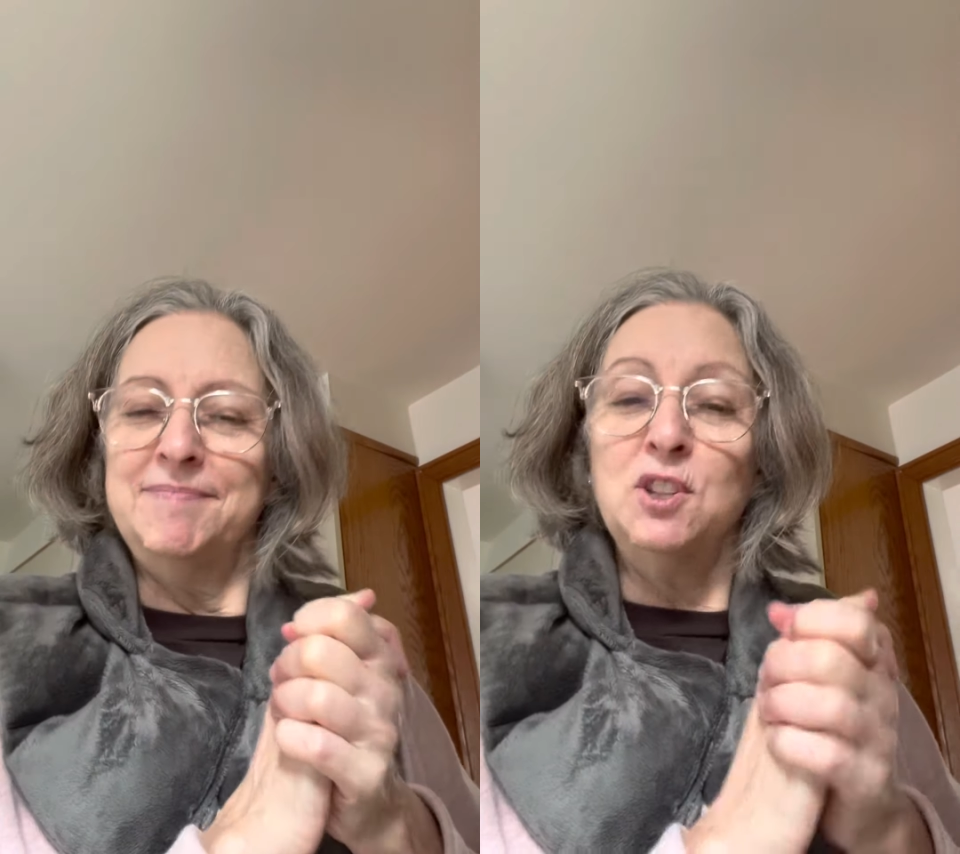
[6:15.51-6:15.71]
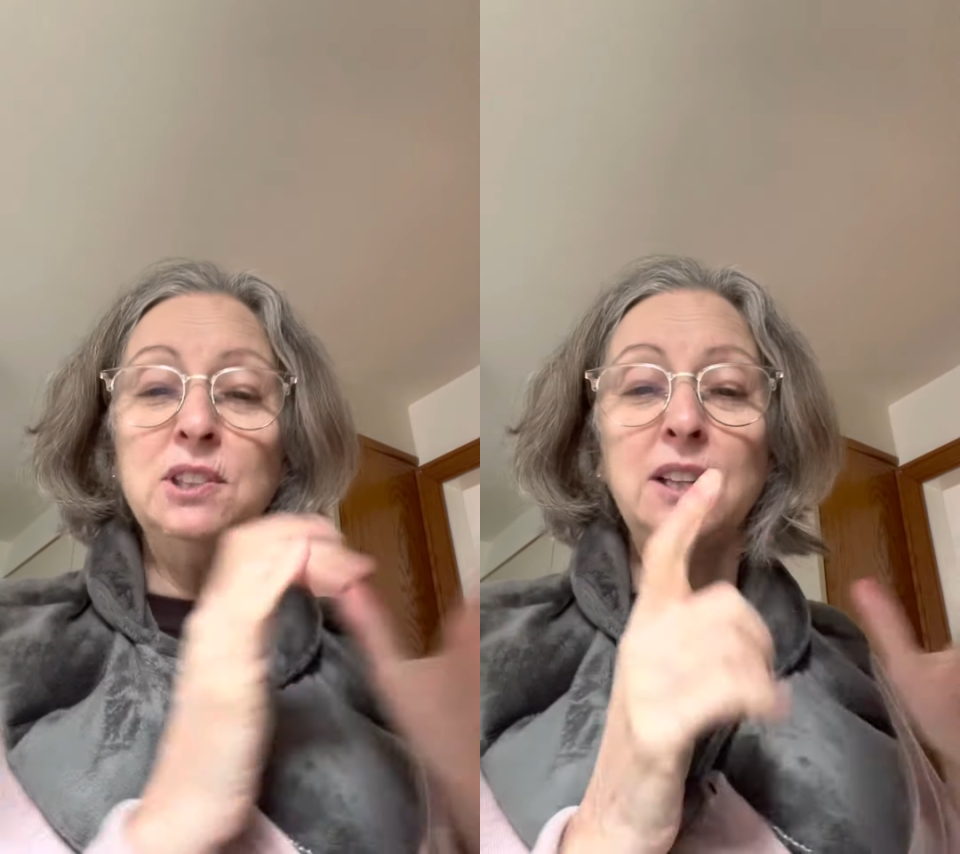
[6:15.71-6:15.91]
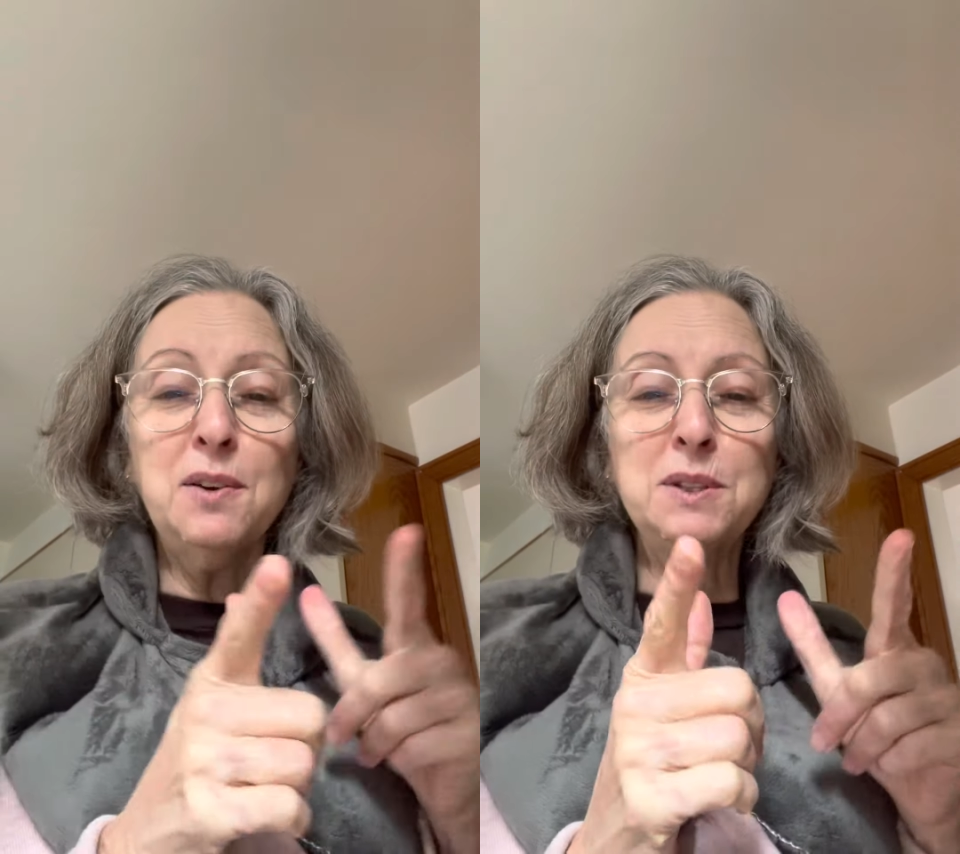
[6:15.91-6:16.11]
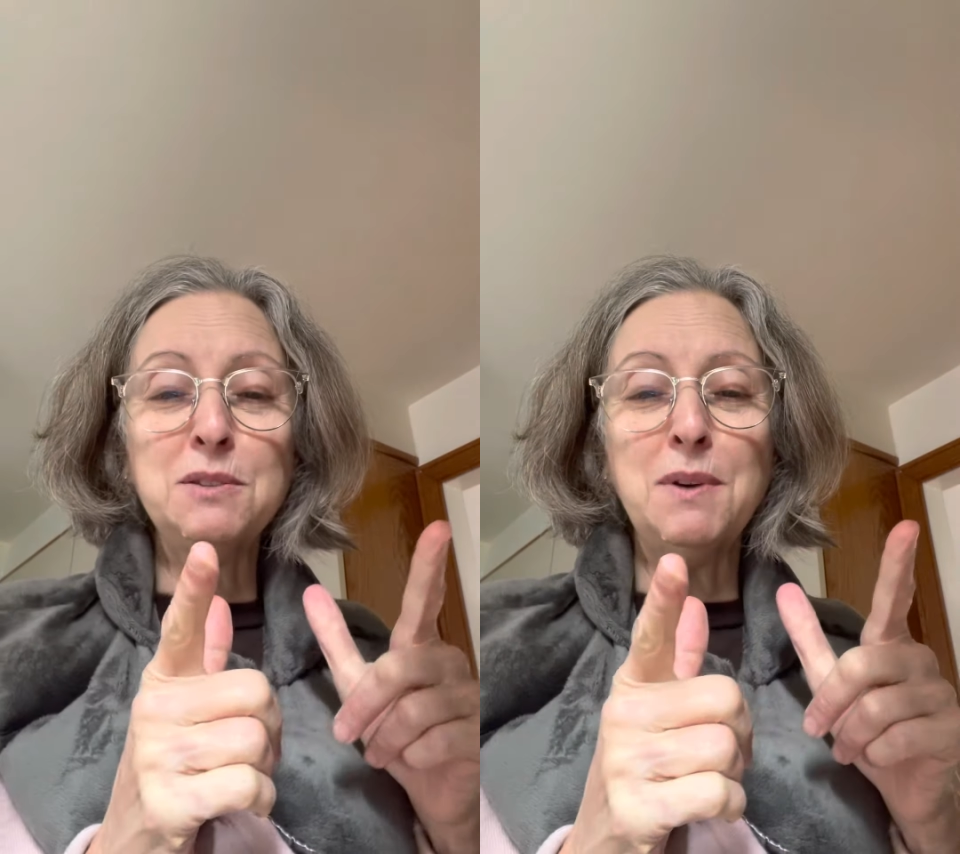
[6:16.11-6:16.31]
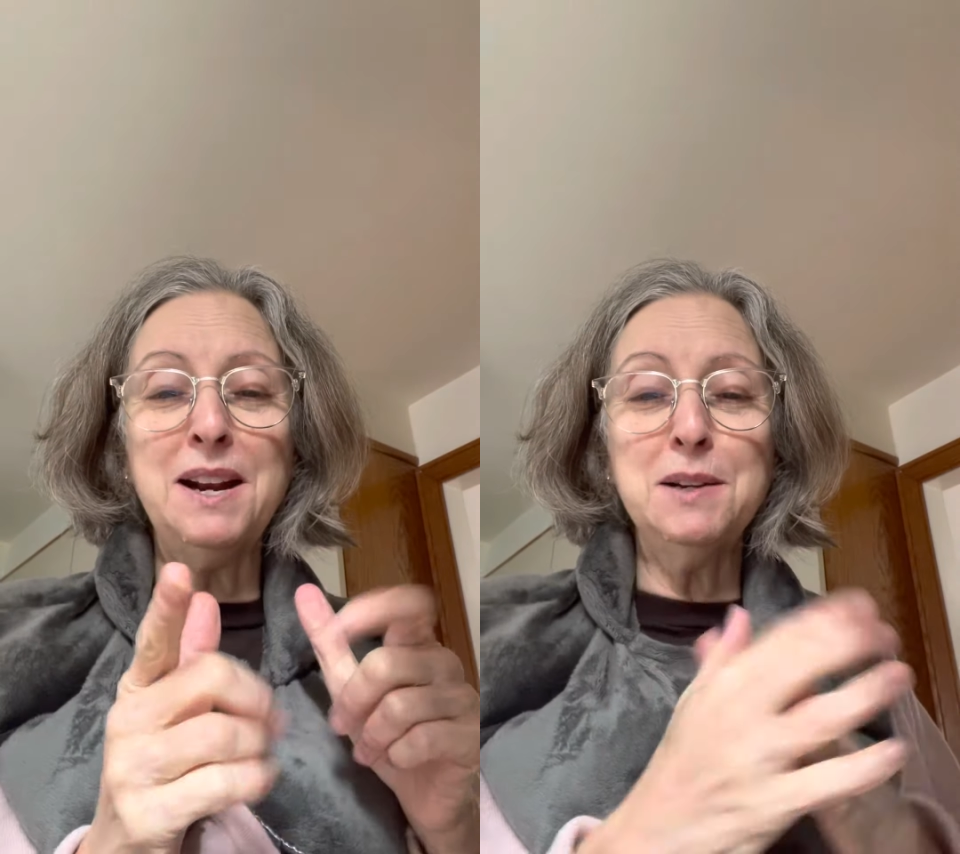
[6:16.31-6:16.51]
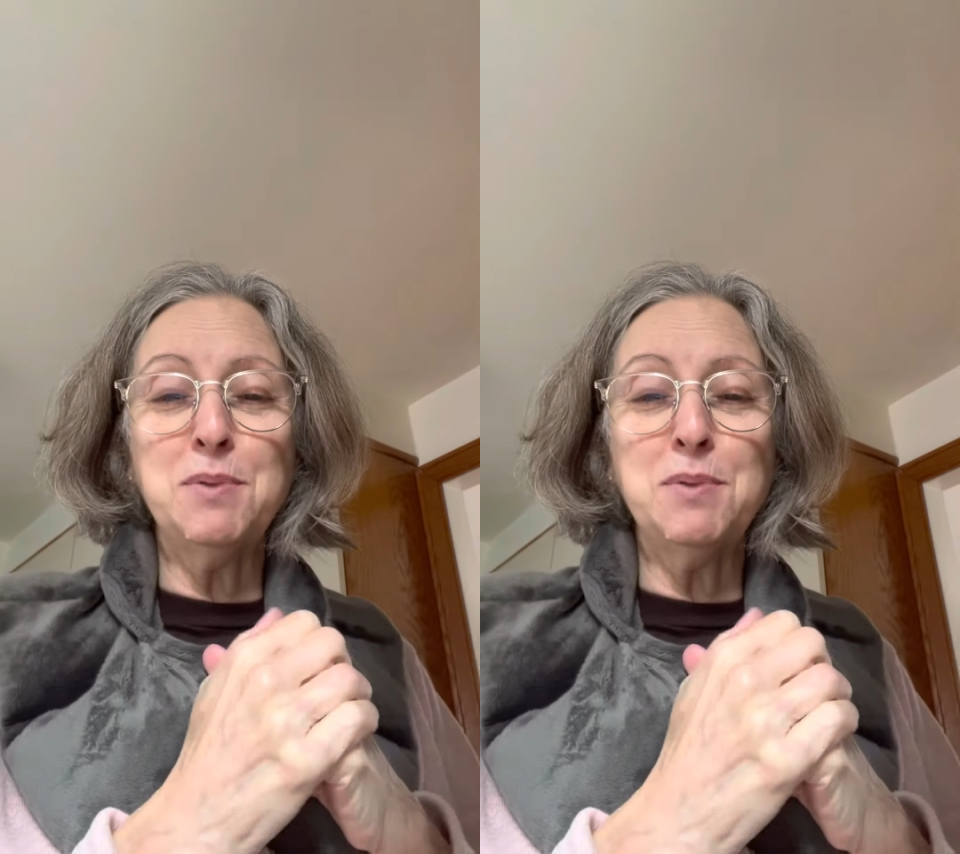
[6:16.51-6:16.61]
Good luck with the writing